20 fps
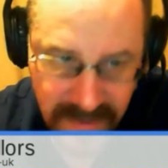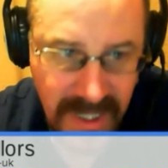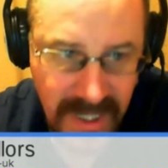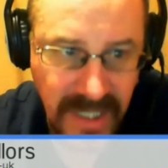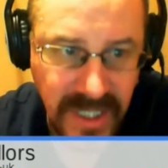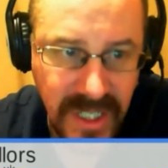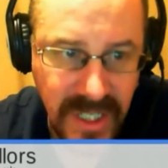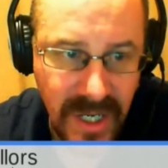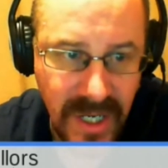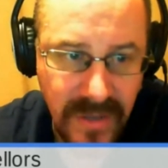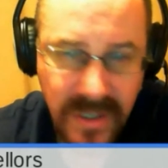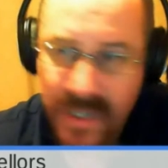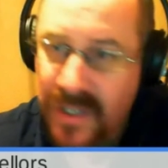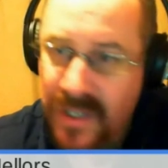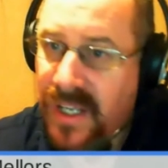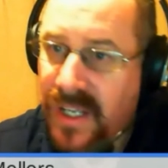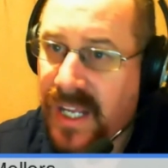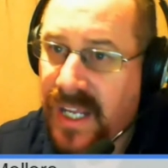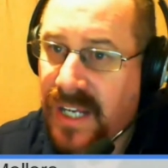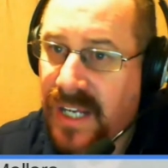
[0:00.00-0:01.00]
you
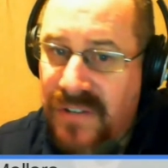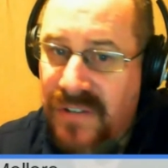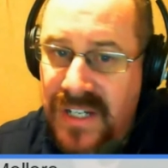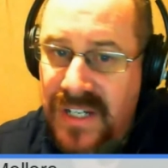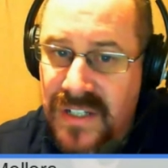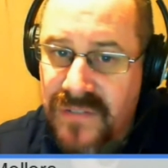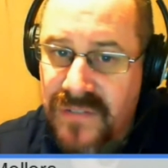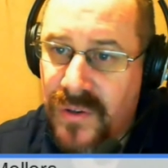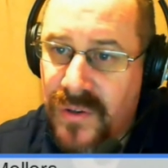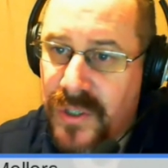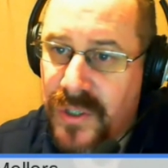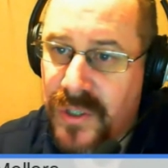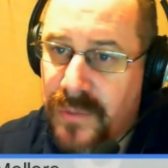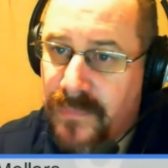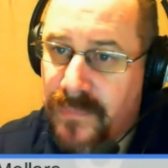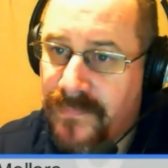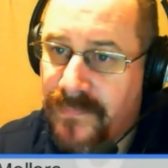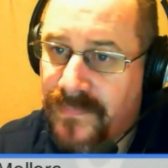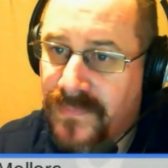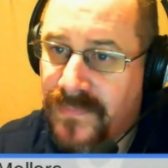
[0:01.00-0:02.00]
increase the volume,